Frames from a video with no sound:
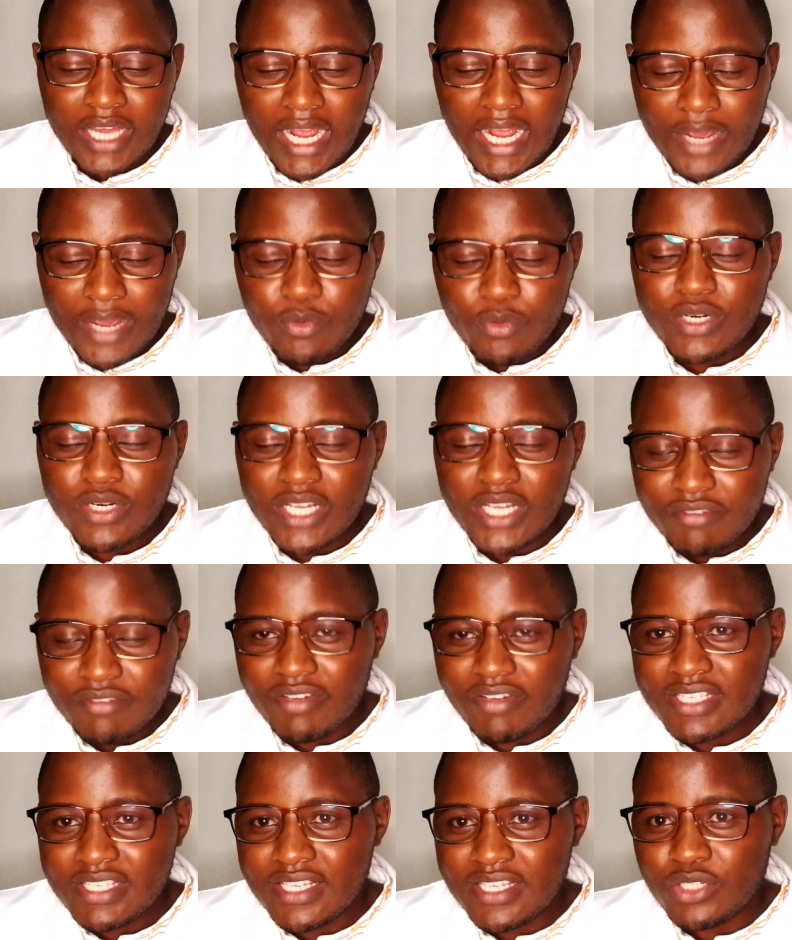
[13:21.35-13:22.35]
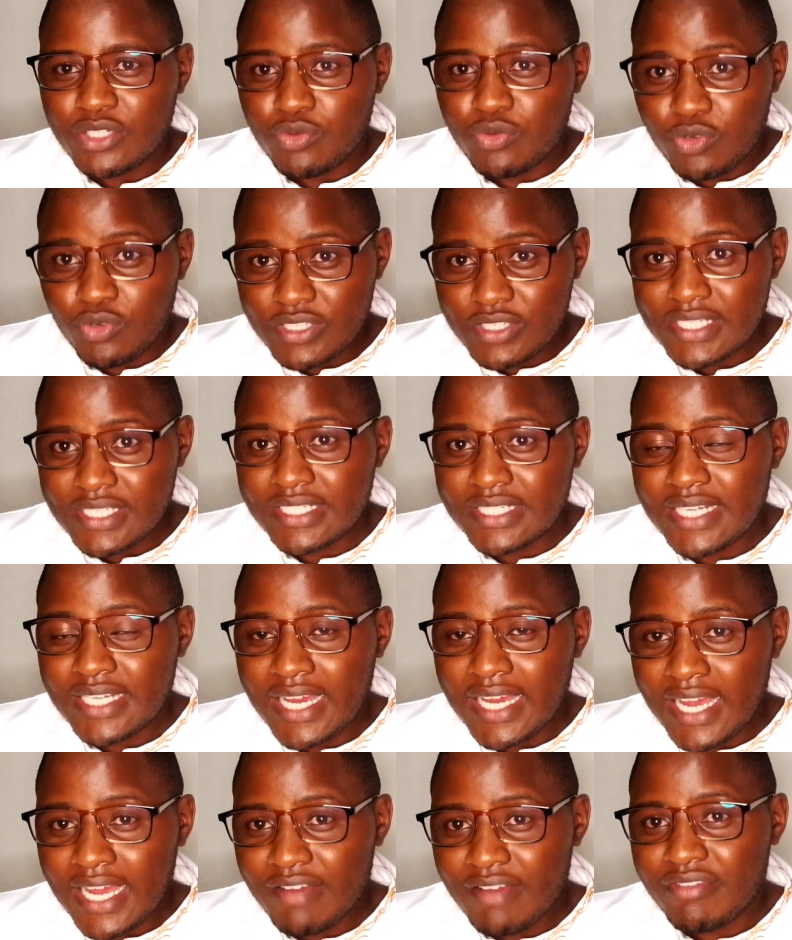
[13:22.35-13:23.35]
I would advise that you
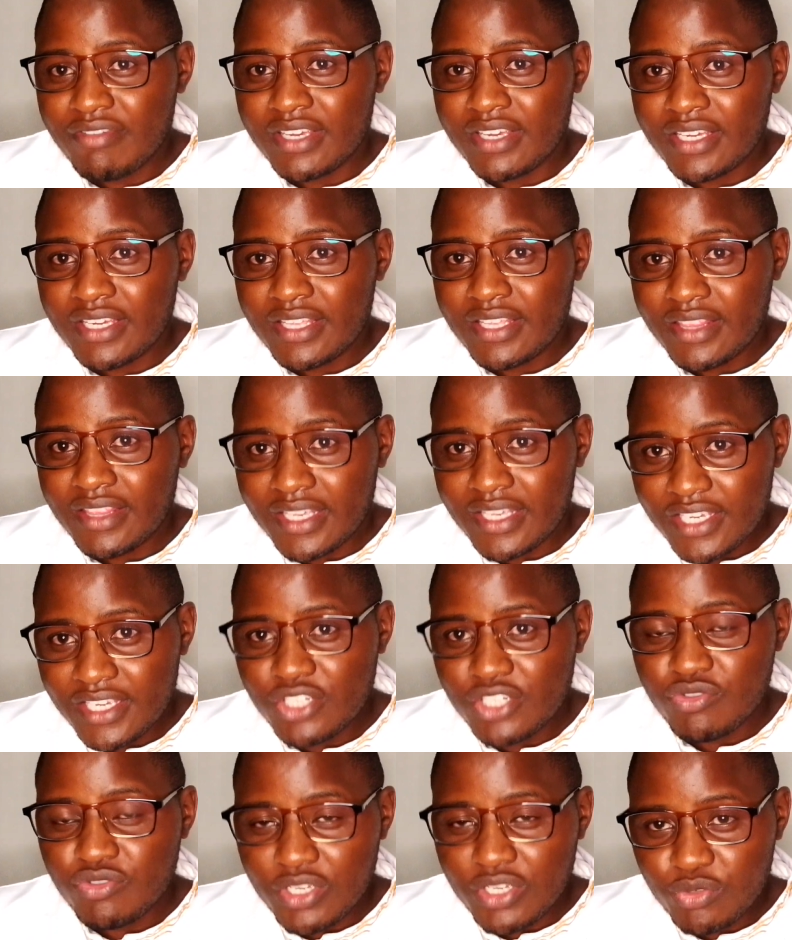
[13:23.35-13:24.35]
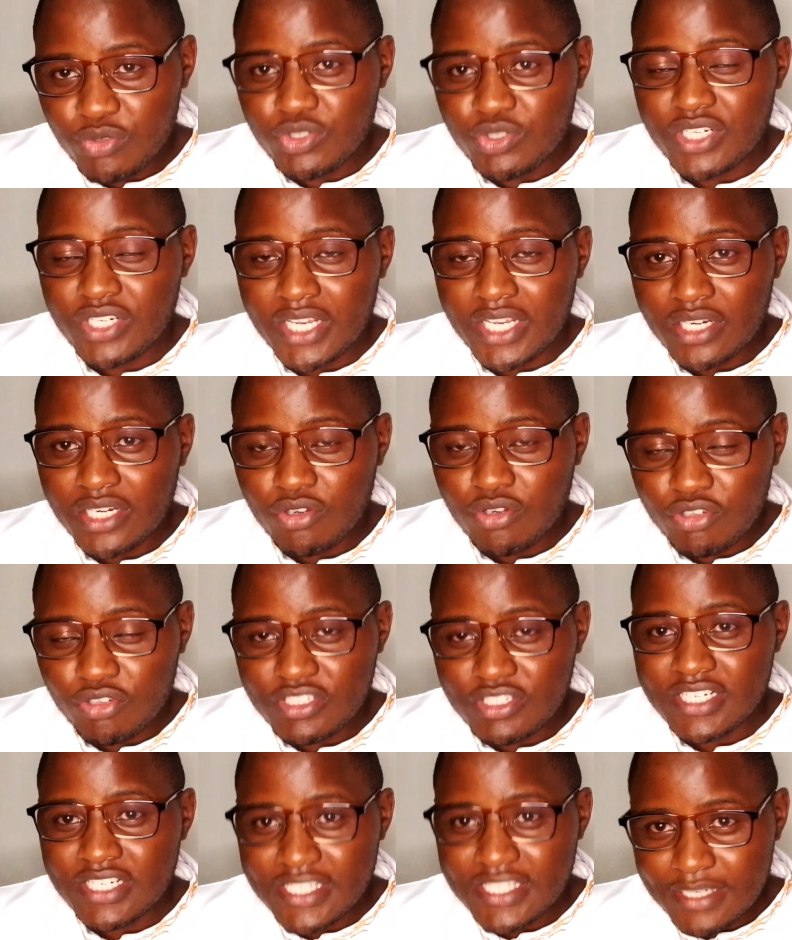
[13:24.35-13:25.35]
consider having the intrauterine
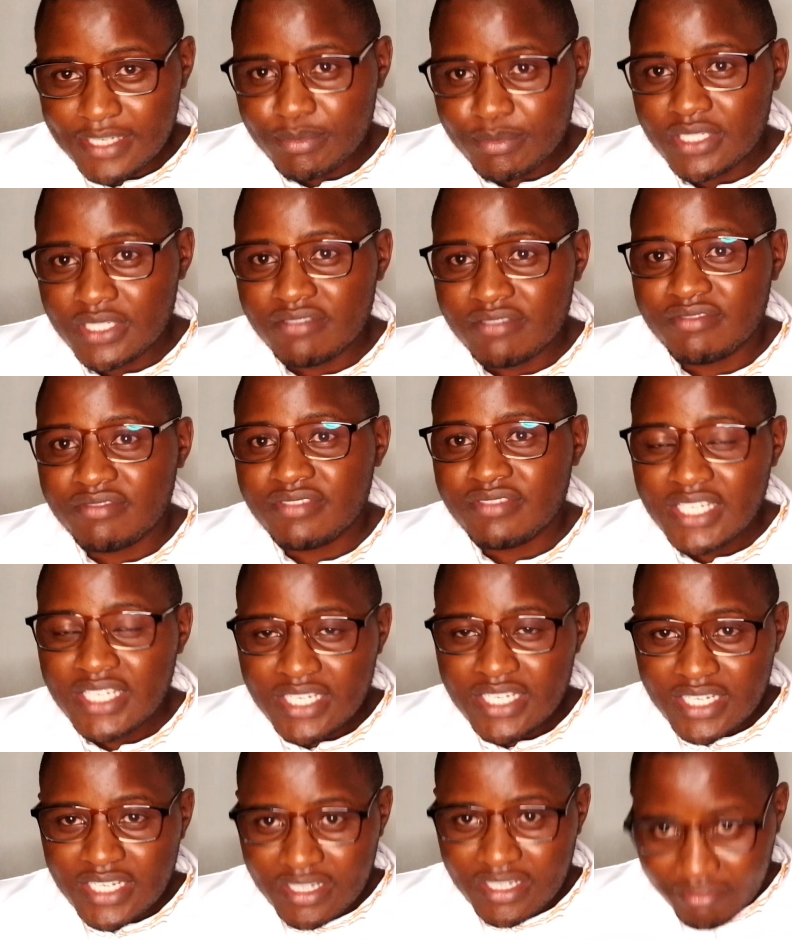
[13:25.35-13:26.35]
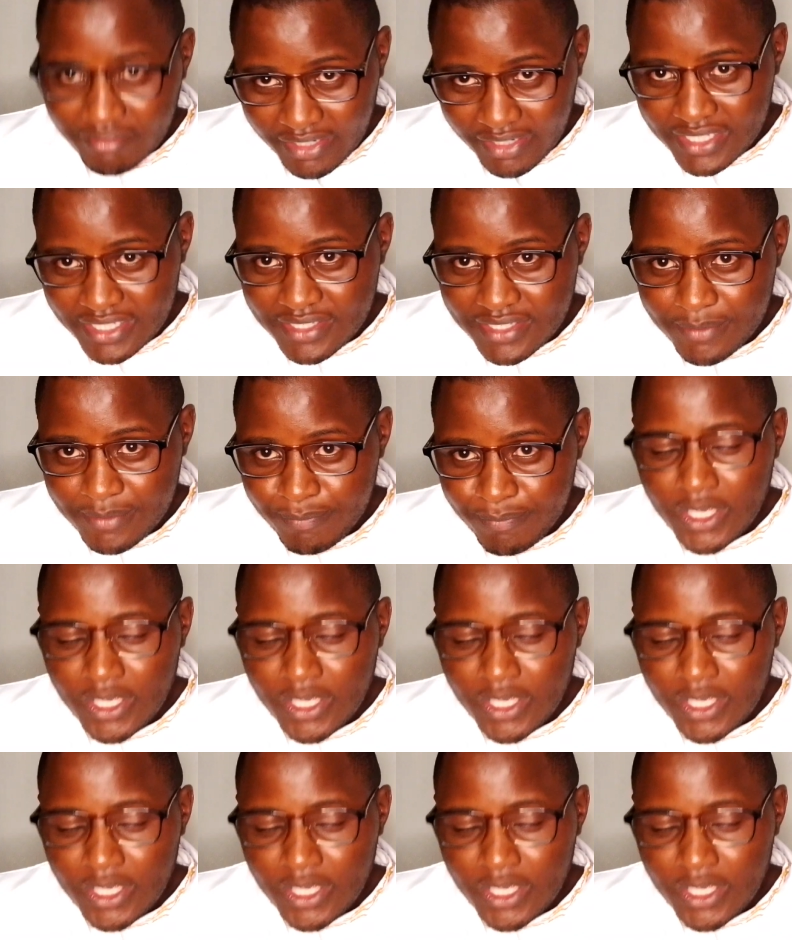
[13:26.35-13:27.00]
contraceptive device.